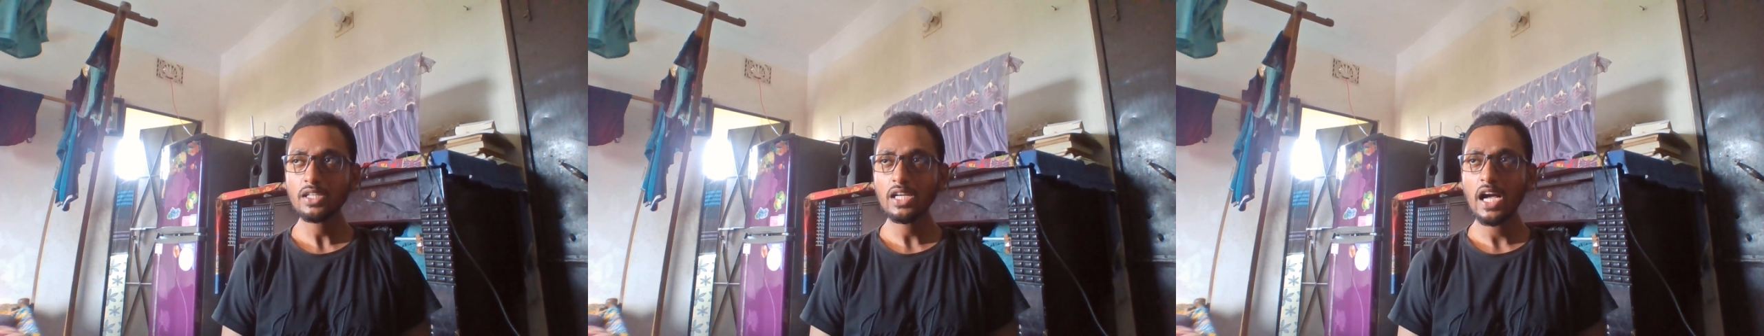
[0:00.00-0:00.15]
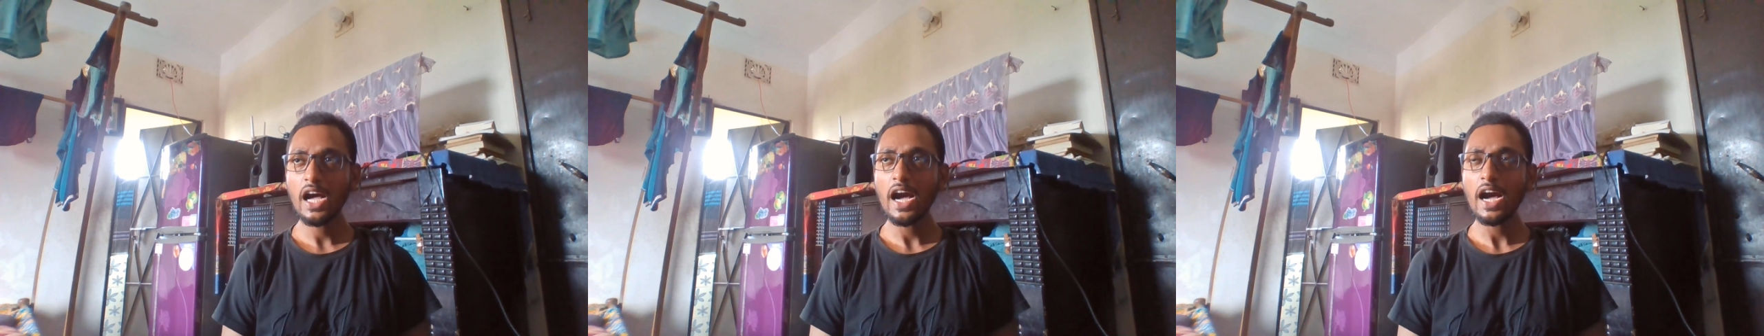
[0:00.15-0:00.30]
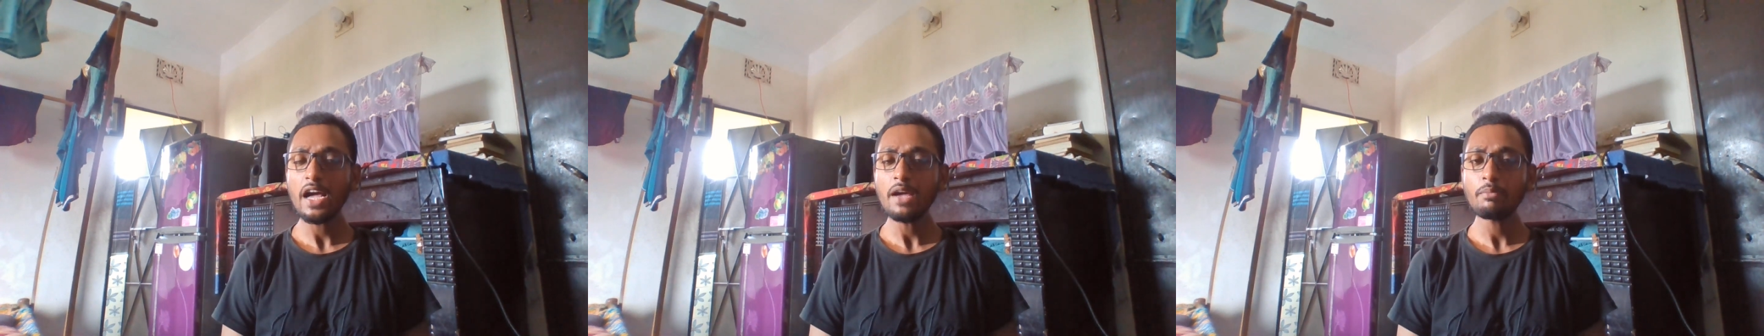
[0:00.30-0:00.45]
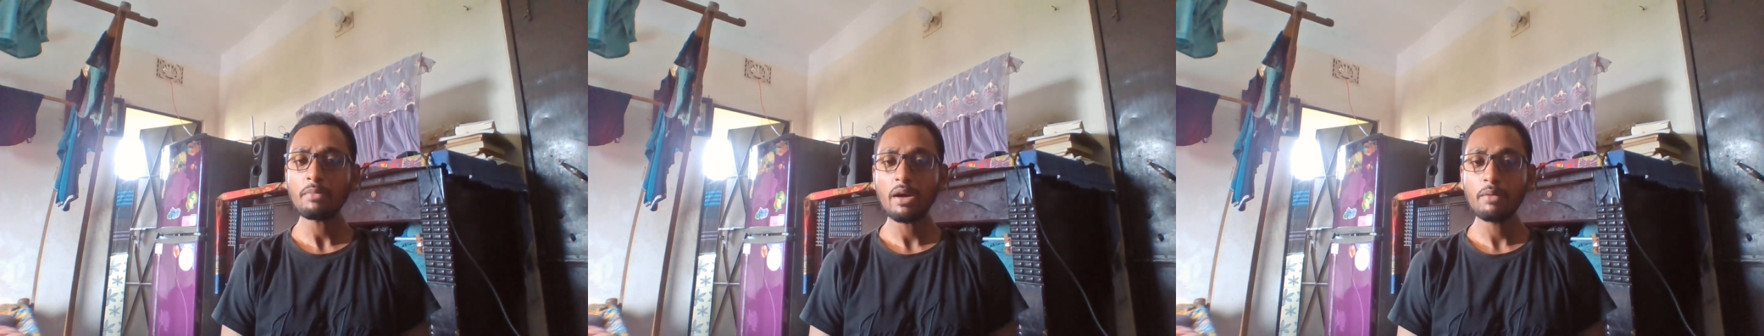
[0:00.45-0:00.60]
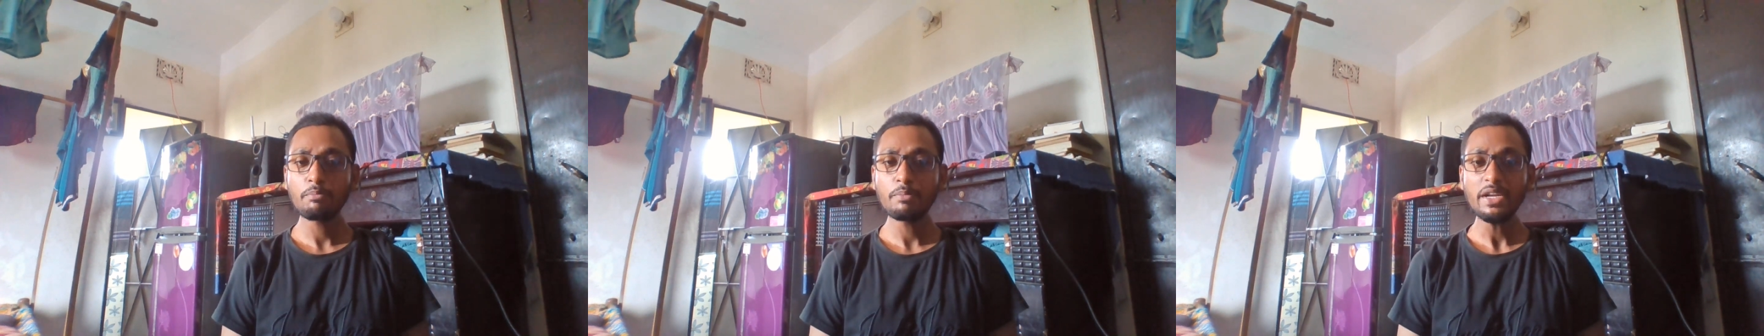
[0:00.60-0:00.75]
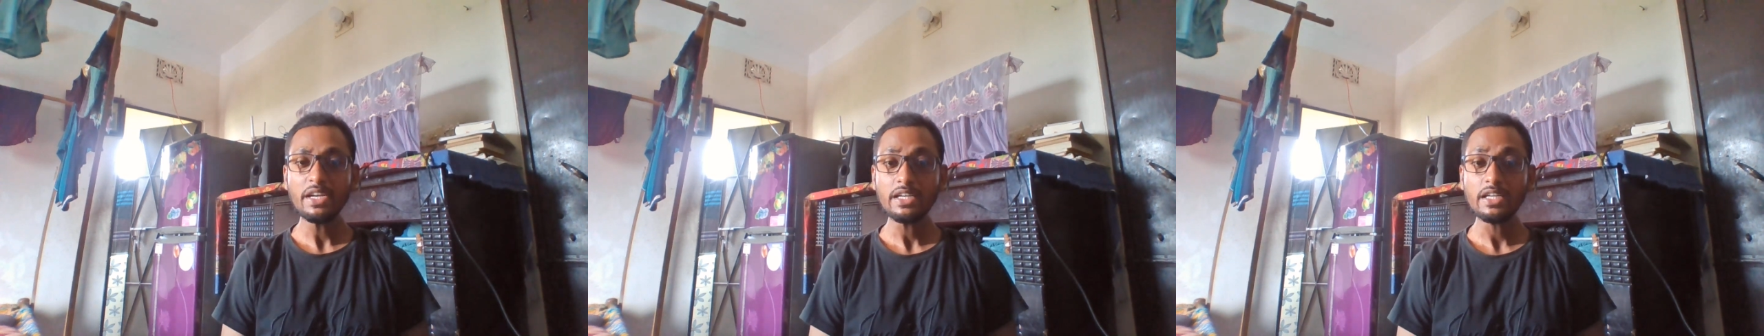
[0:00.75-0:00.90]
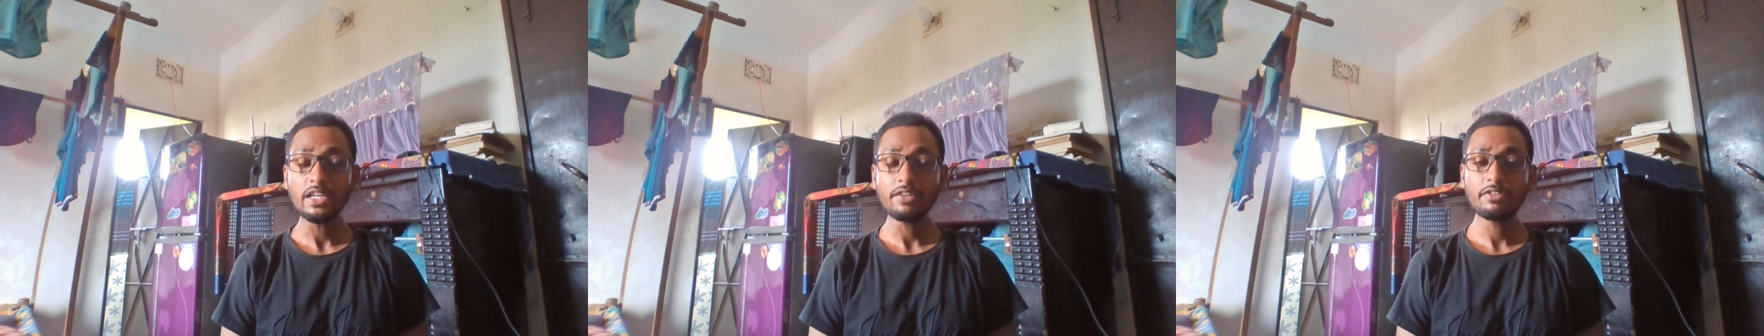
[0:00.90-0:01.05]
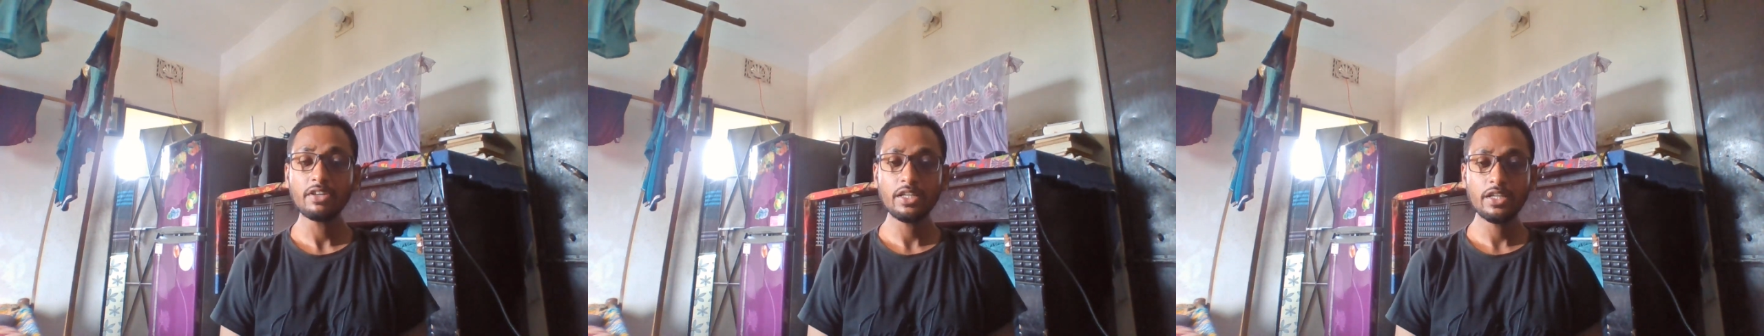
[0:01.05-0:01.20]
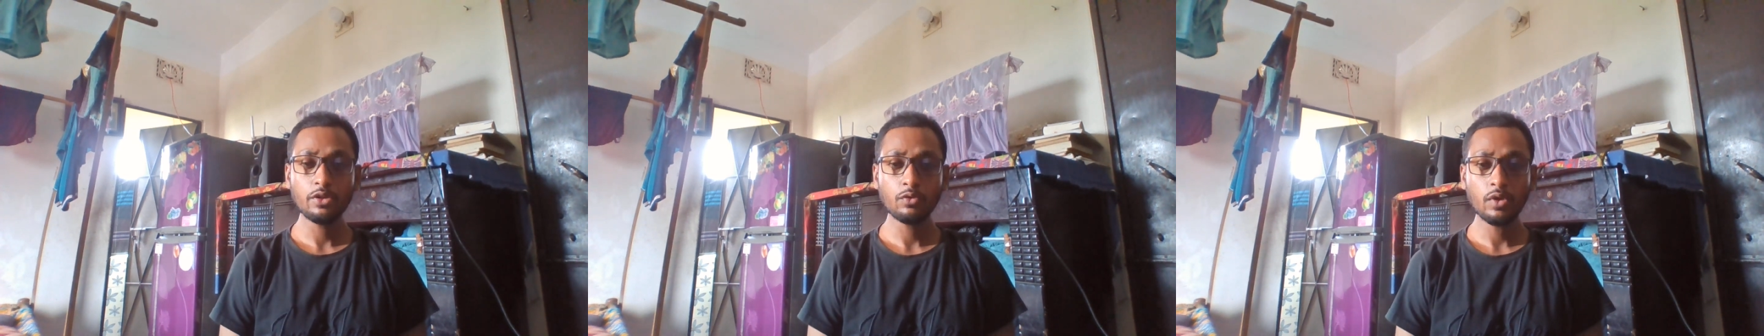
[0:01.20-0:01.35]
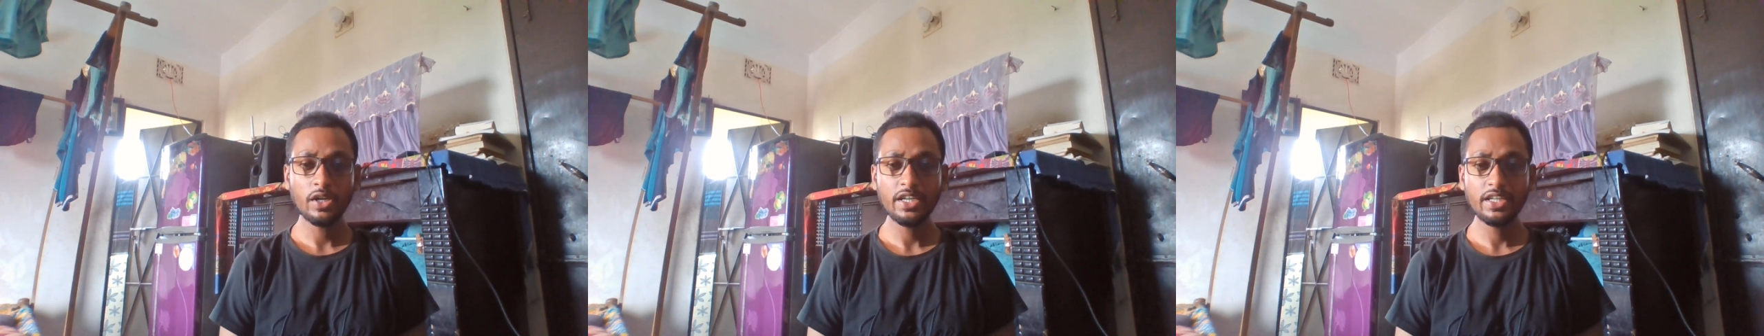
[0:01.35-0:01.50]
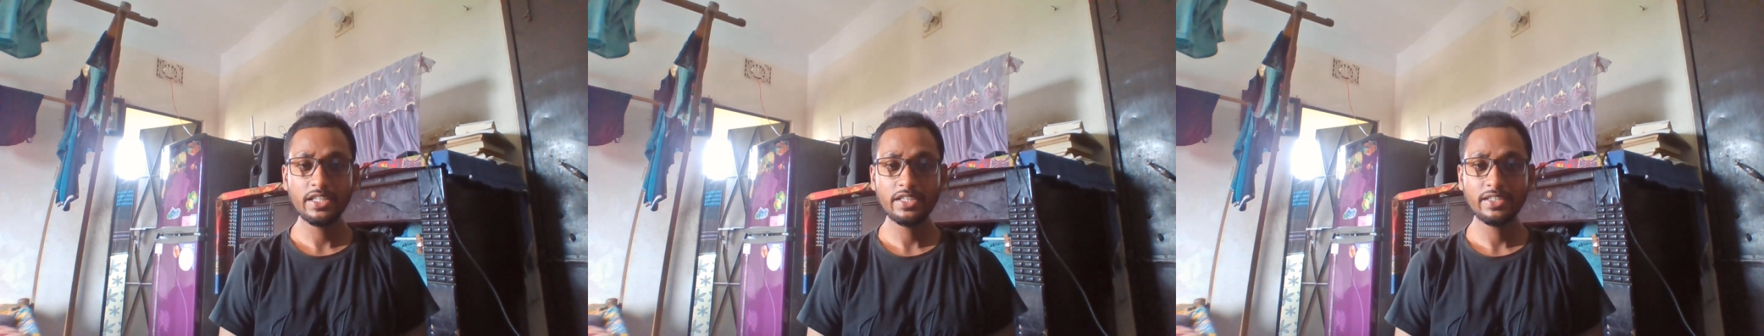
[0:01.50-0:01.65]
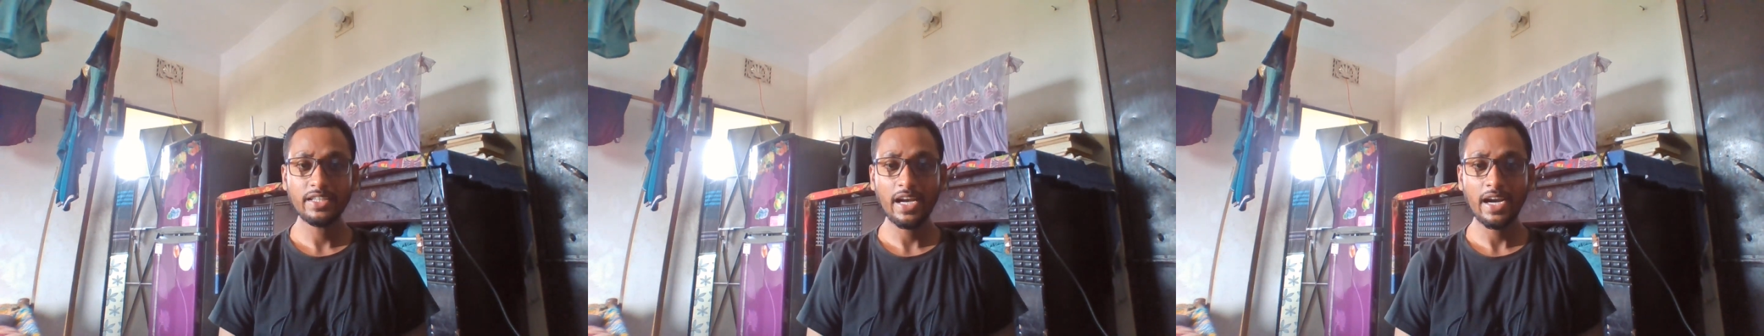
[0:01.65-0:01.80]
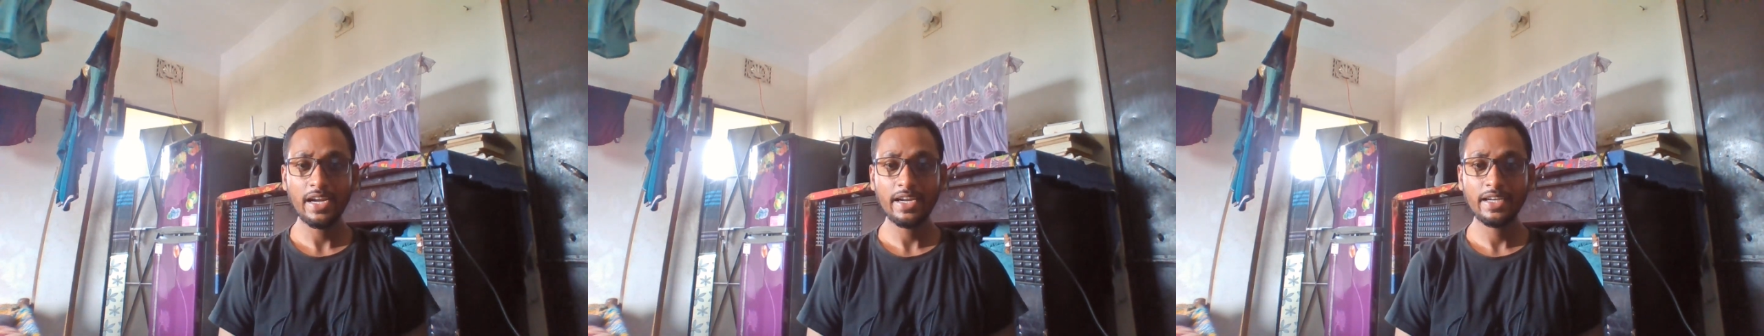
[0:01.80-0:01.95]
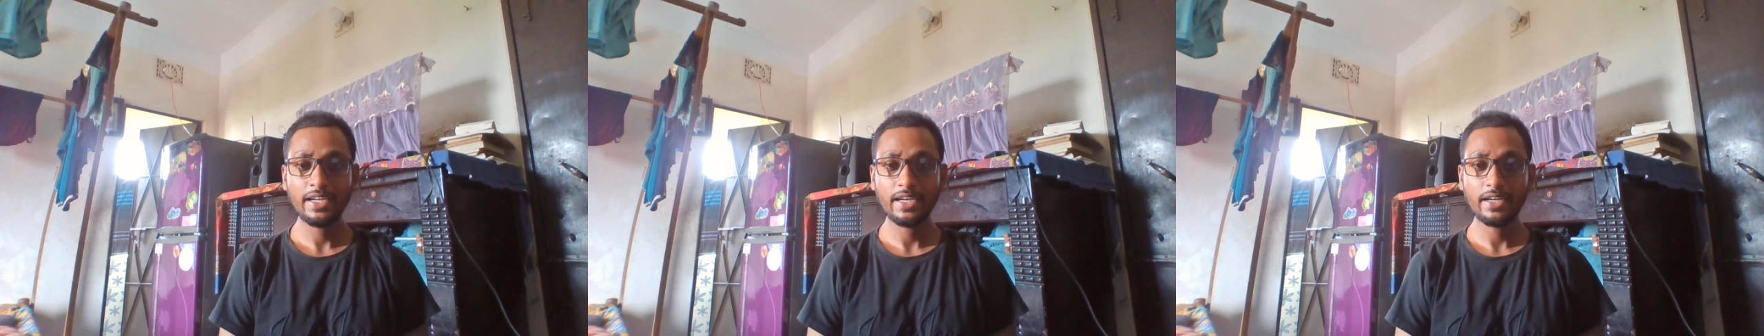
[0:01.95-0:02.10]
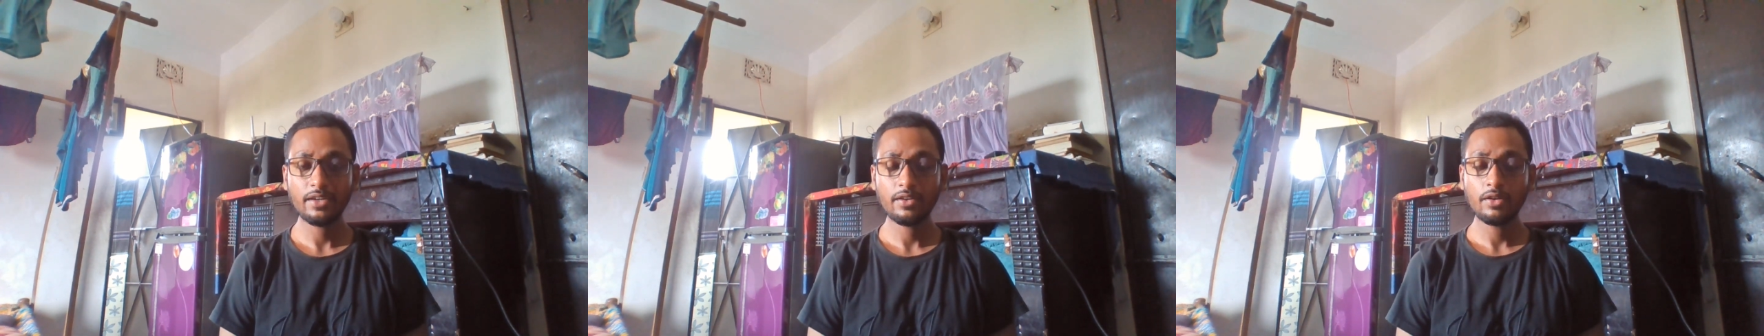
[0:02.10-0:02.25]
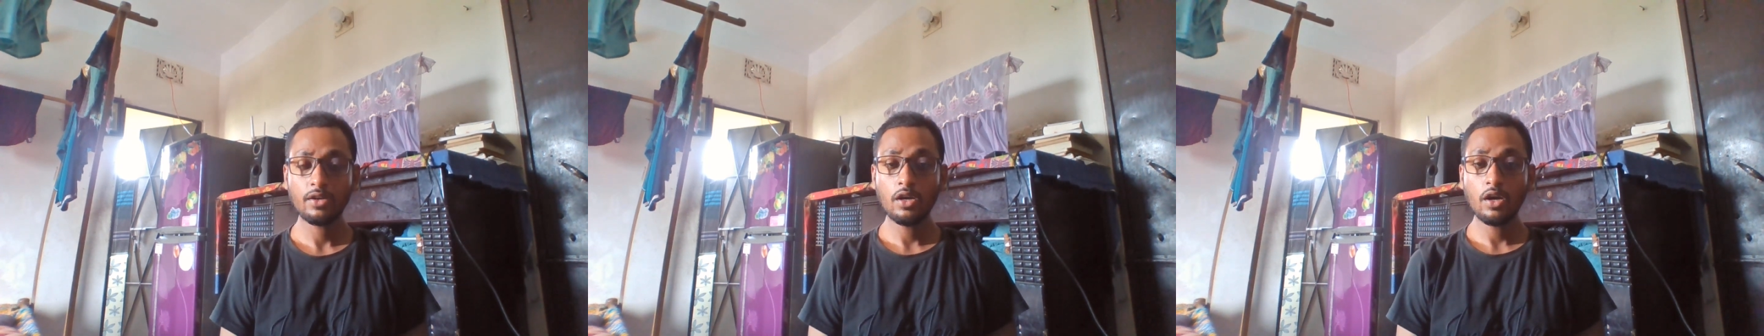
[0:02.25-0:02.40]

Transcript: I am a mid-level UI designer